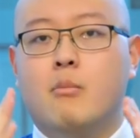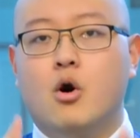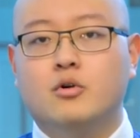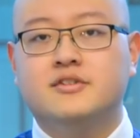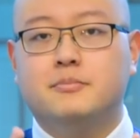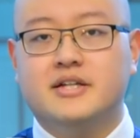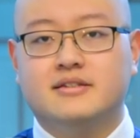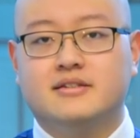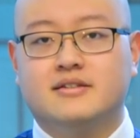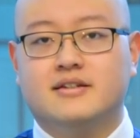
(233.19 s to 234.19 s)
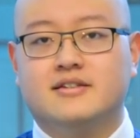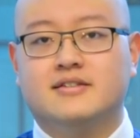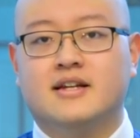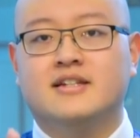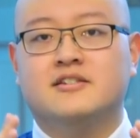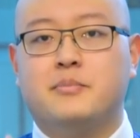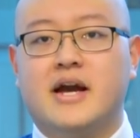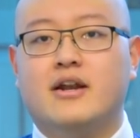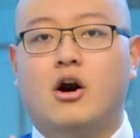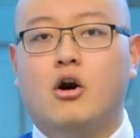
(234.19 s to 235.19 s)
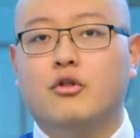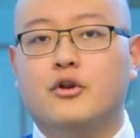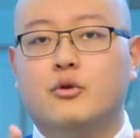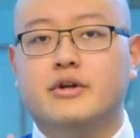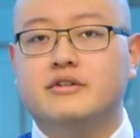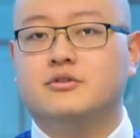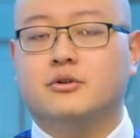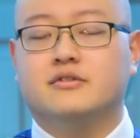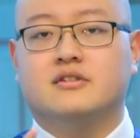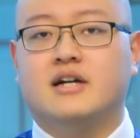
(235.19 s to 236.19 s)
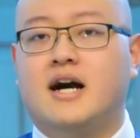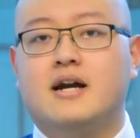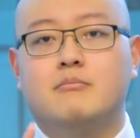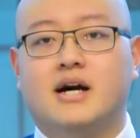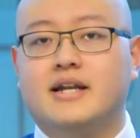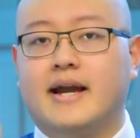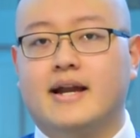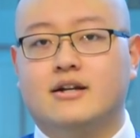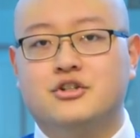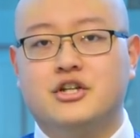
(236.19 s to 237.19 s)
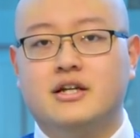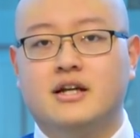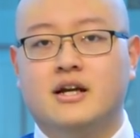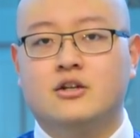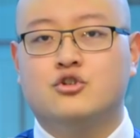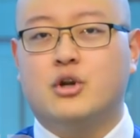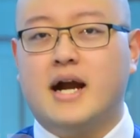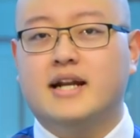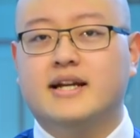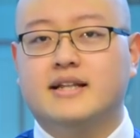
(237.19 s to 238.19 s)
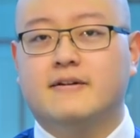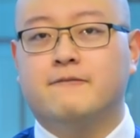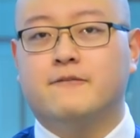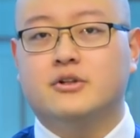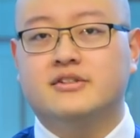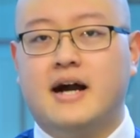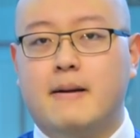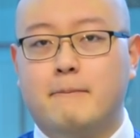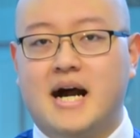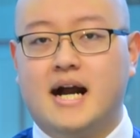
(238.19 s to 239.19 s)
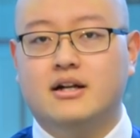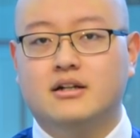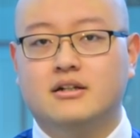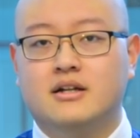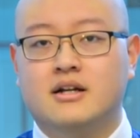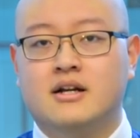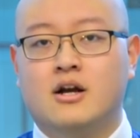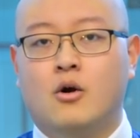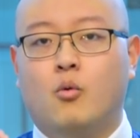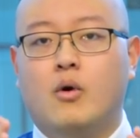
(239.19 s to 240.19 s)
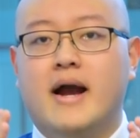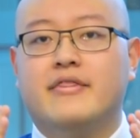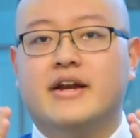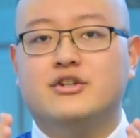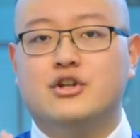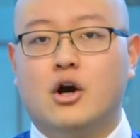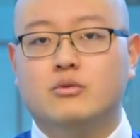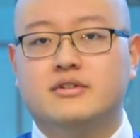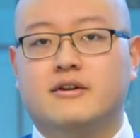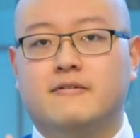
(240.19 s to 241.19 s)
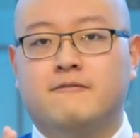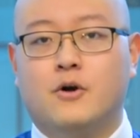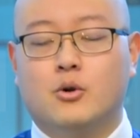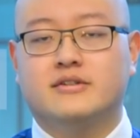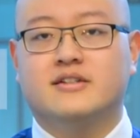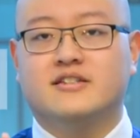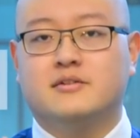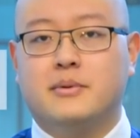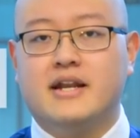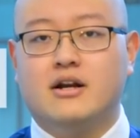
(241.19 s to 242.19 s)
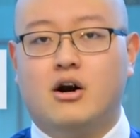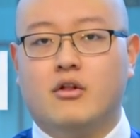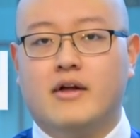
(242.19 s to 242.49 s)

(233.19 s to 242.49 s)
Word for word: most businesses spend all their resources, time, money, energy, trying to get the first-time buyer, and they don't focus on spending all